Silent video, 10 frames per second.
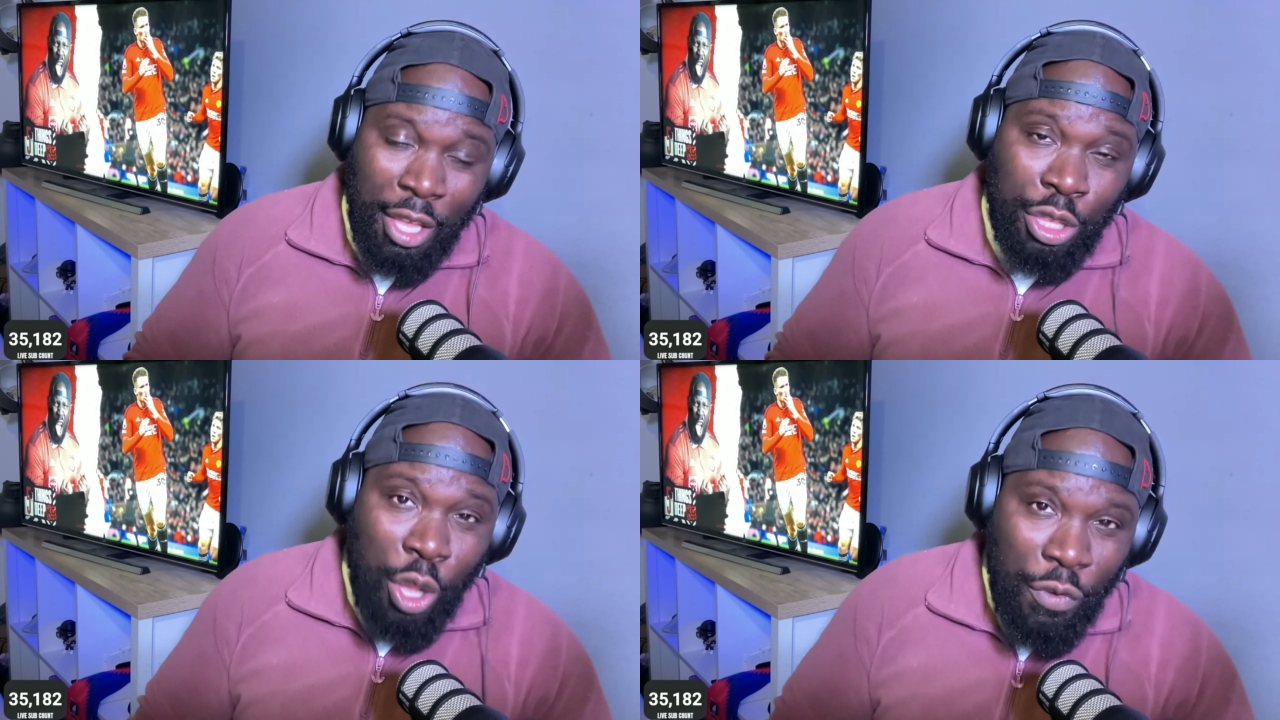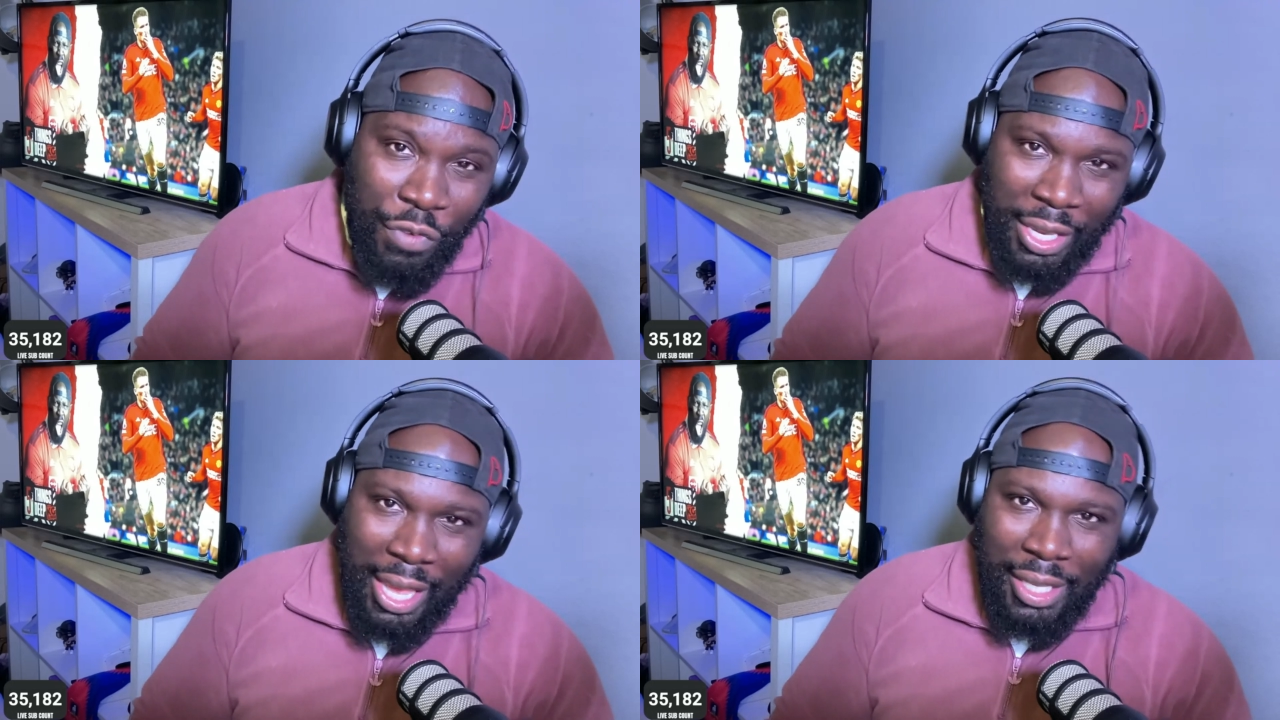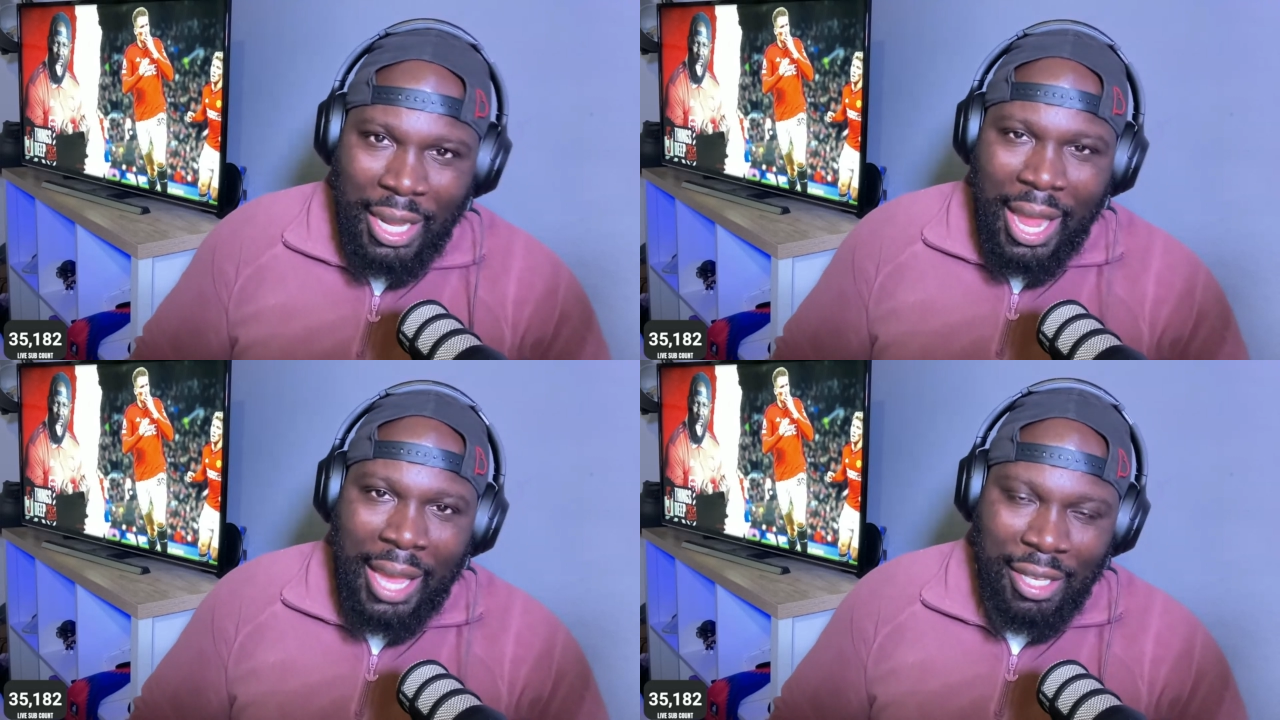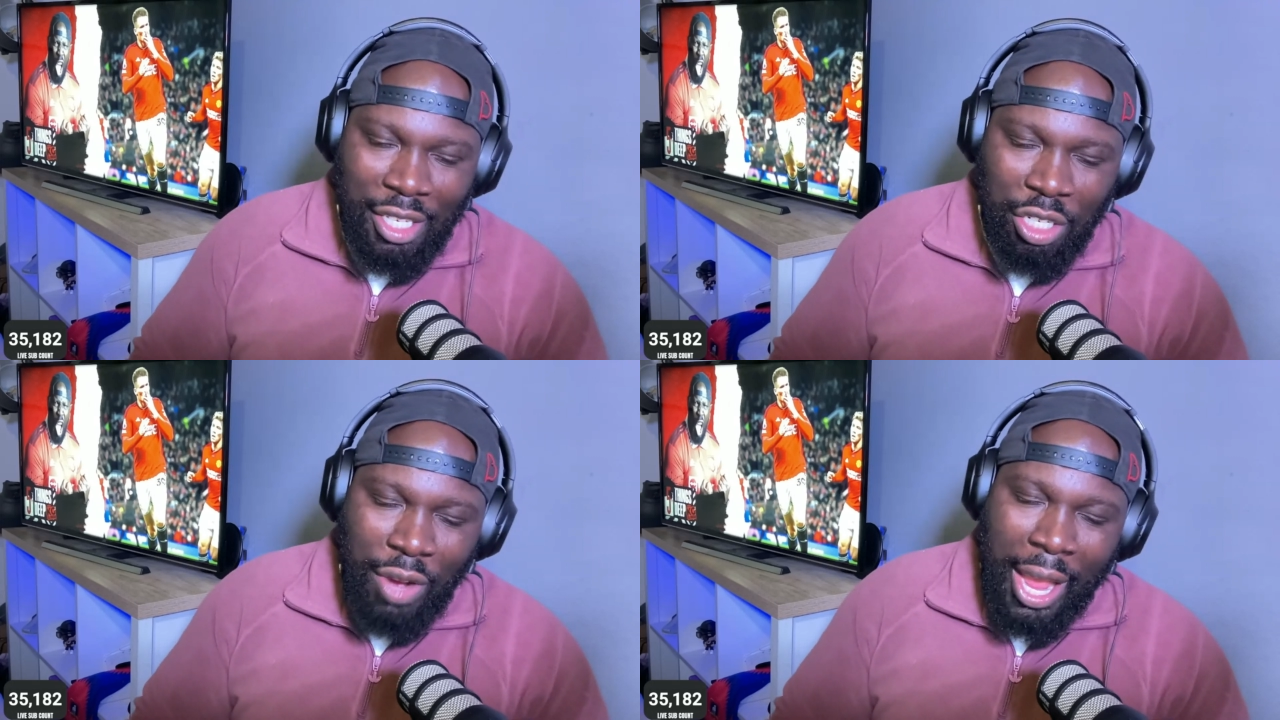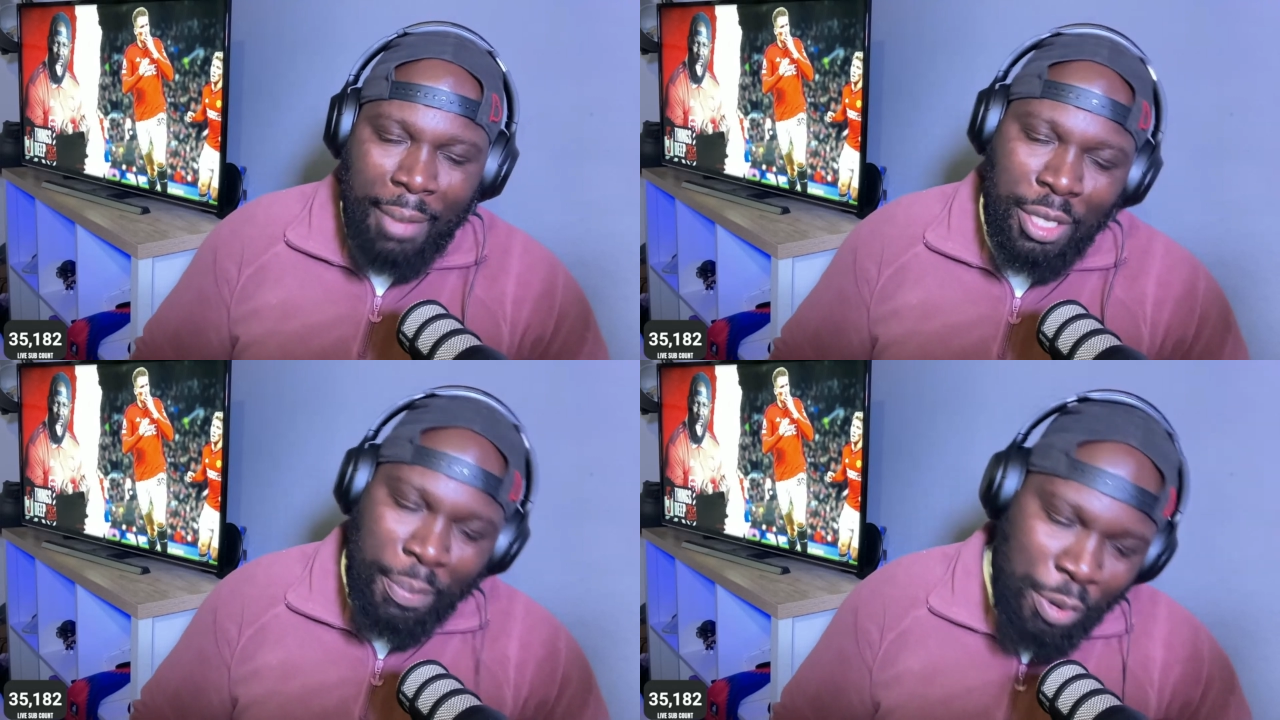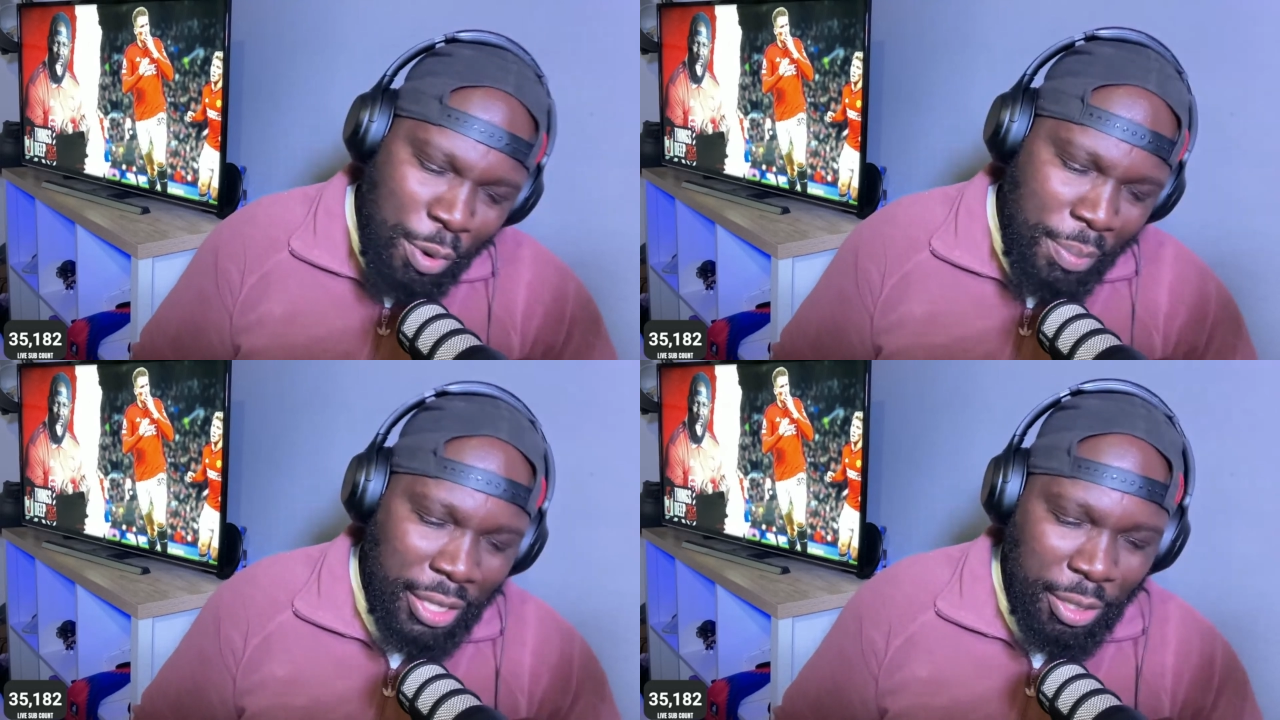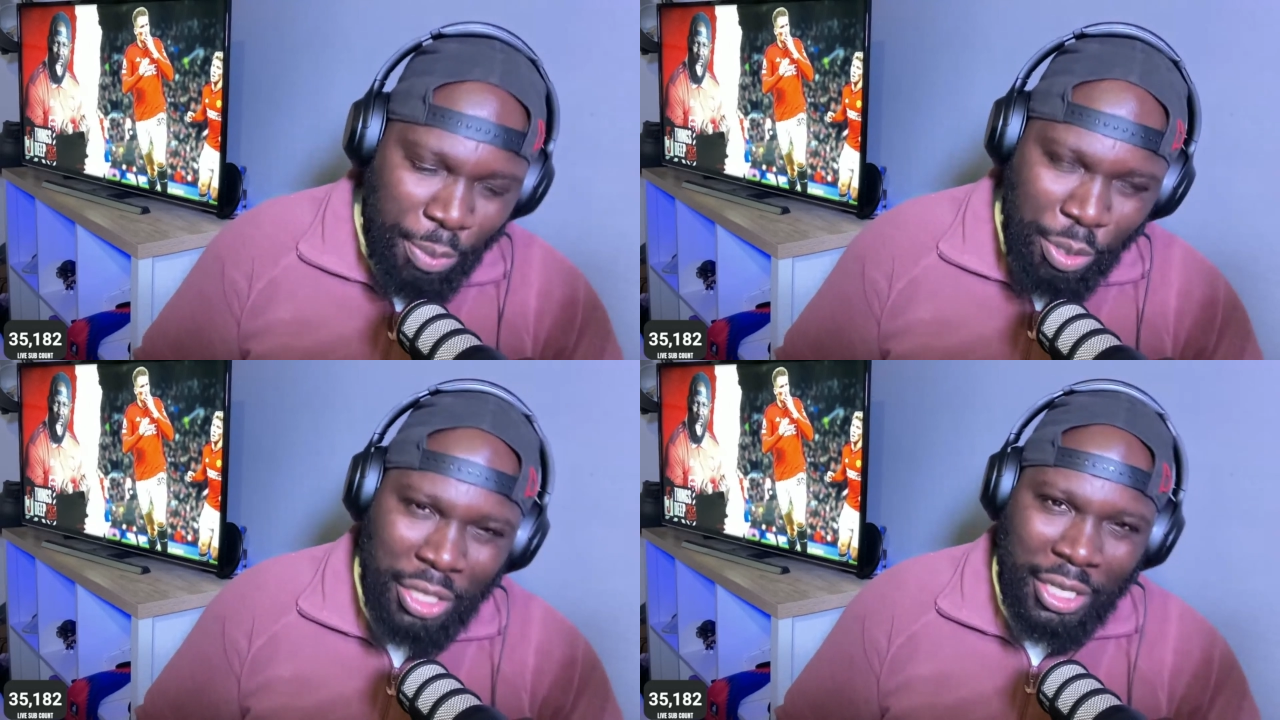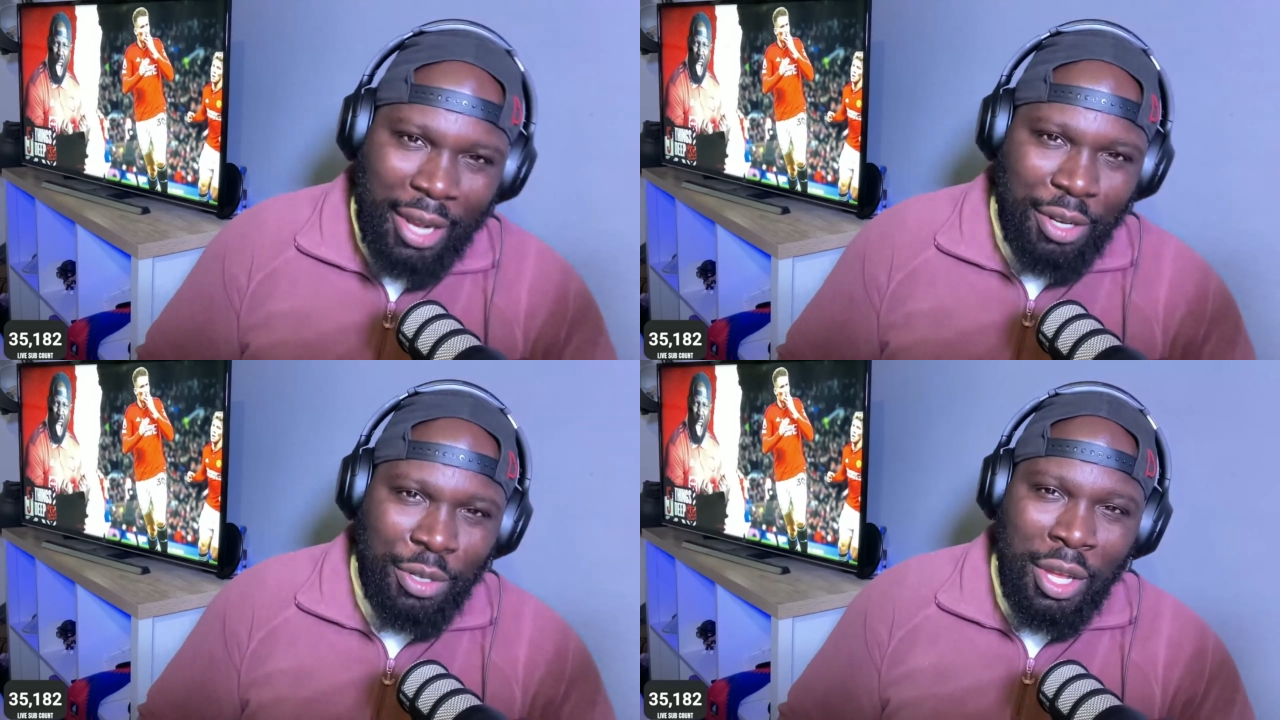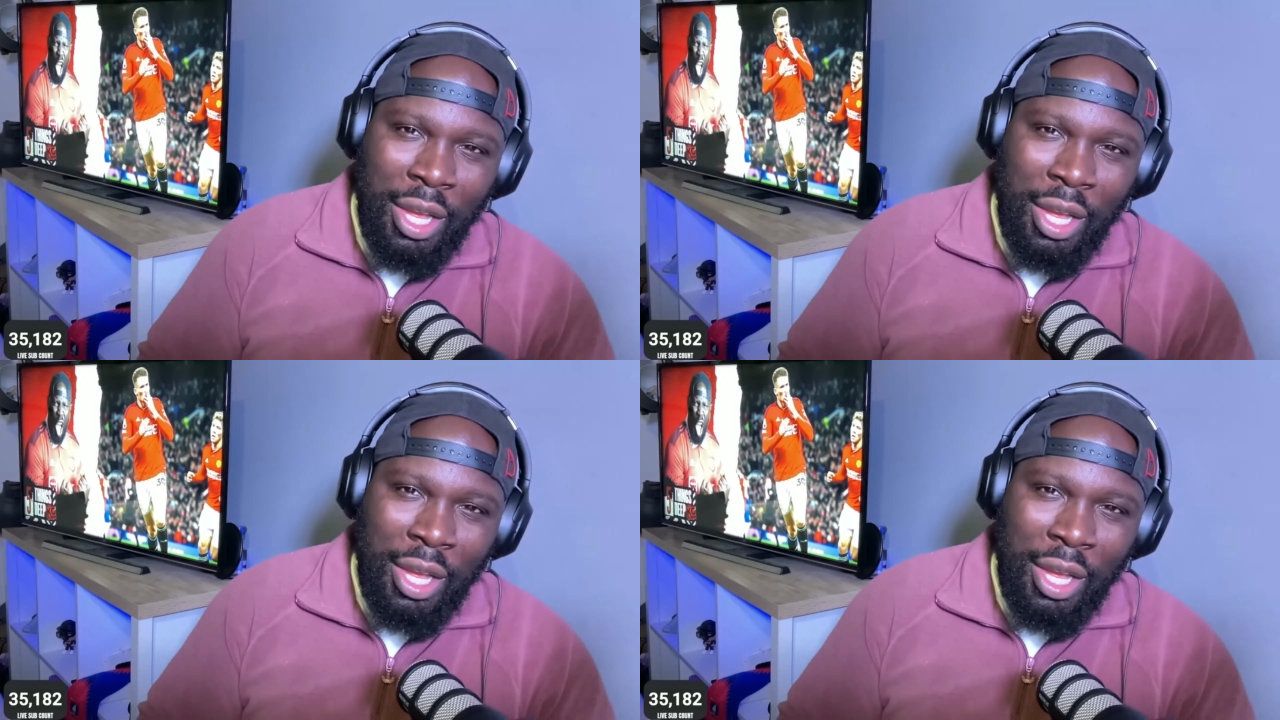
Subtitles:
Don't forget to like and subscribe. Support me. Support the channel.